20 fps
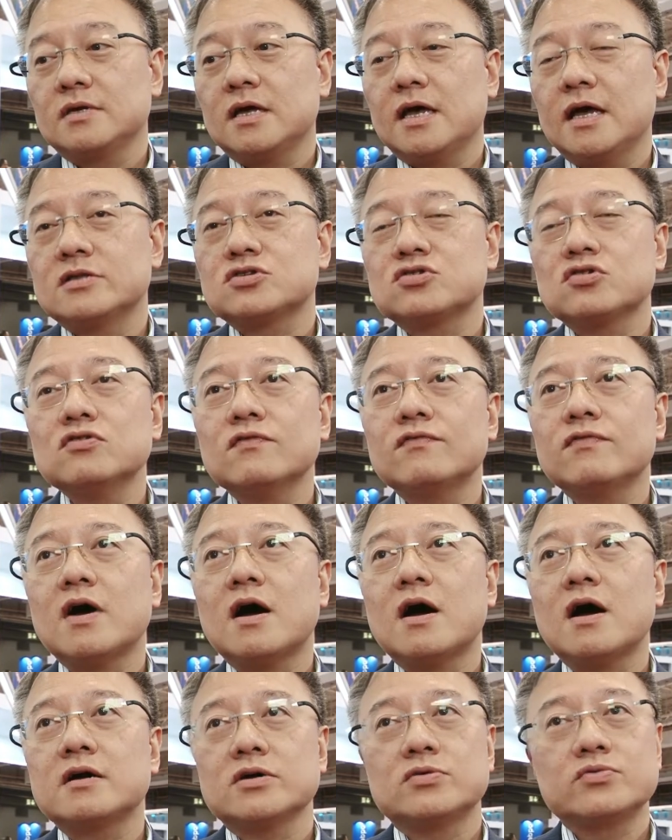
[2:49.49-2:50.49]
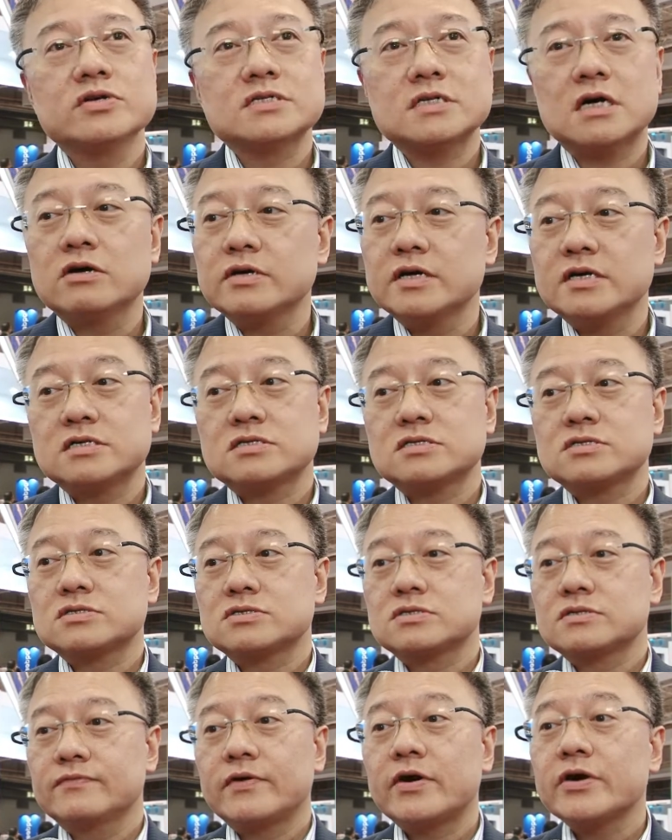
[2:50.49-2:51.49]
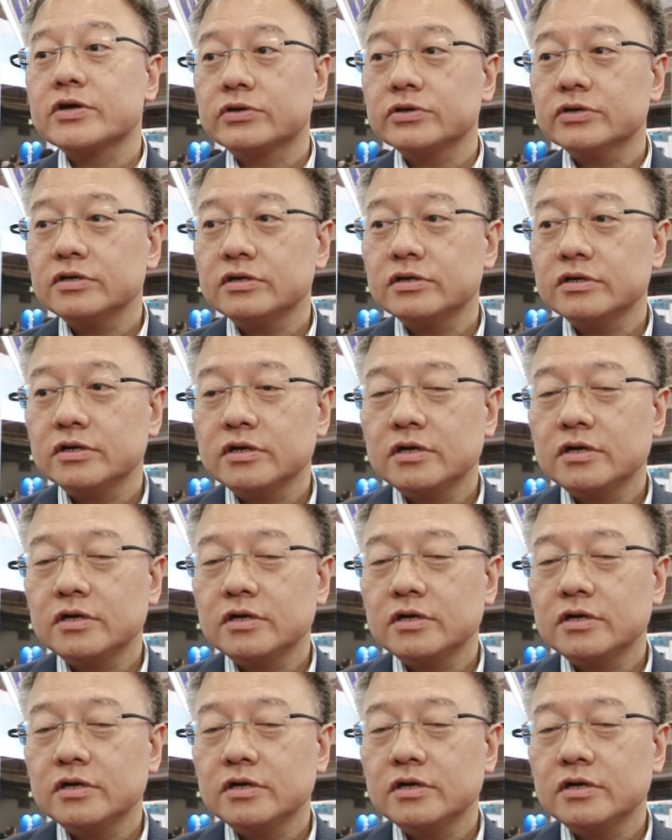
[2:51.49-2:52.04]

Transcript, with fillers: And so far, the result is very good.